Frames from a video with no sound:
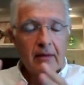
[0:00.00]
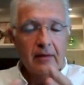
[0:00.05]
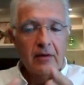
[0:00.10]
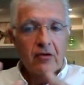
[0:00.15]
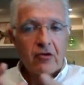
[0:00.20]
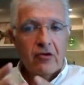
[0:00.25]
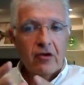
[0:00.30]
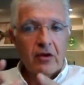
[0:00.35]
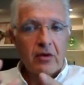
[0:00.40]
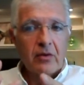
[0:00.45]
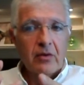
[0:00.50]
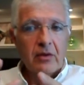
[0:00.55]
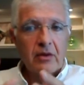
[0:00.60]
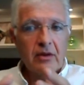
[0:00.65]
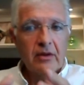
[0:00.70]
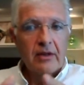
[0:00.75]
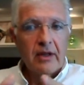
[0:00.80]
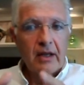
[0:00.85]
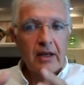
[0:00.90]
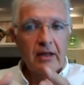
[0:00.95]
So
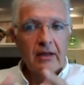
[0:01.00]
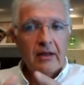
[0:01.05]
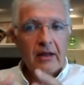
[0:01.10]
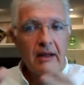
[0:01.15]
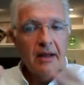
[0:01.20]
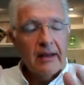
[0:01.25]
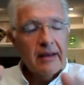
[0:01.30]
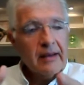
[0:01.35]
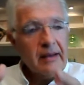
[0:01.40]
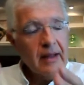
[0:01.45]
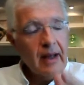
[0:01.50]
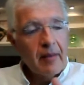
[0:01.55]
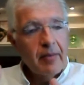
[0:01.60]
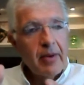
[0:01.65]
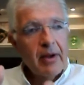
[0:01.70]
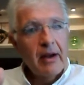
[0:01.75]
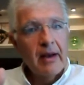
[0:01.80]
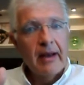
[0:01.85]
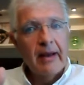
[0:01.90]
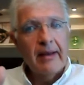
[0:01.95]
they
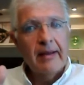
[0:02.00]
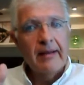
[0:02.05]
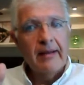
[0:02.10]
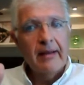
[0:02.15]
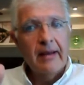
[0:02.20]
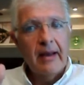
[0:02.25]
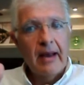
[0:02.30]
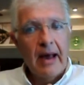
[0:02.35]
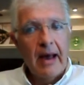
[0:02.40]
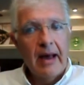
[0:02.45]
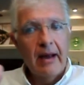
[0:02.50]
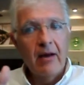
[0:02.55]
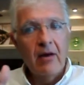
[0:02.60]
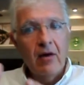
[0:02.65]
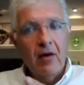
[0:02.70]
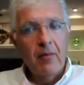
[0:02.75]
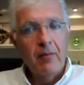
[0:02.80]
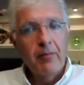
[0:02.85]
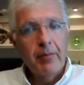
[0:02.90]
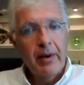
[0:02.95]
destabilize the
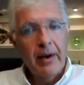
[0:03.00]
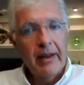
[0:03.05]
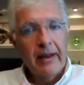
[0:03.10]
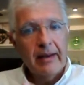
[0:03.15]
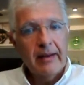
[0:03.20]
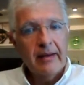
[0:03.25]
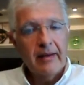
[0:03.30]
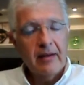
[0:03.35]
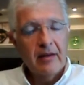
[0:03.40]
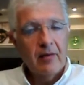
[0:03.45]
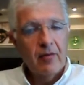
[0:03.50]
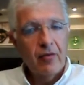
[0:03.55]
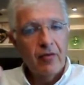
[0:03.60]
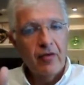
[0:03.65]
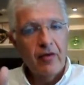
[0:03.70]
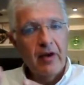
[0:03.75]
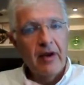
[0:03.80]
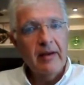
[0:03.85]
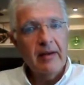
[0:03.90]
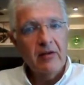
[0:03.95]
uncomplexed
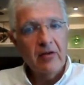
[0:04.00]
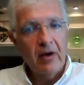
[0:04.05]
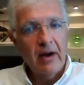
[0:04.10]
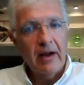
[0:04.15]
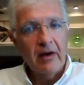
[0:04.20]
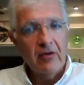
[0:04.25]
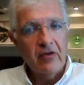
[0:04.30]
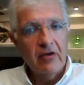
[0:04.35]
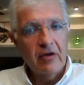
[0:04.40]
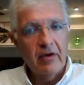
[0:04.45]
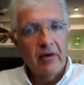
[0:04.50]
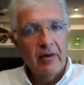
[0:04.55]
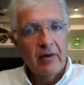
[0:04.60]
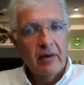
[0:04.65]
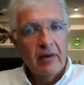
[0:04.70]
free structure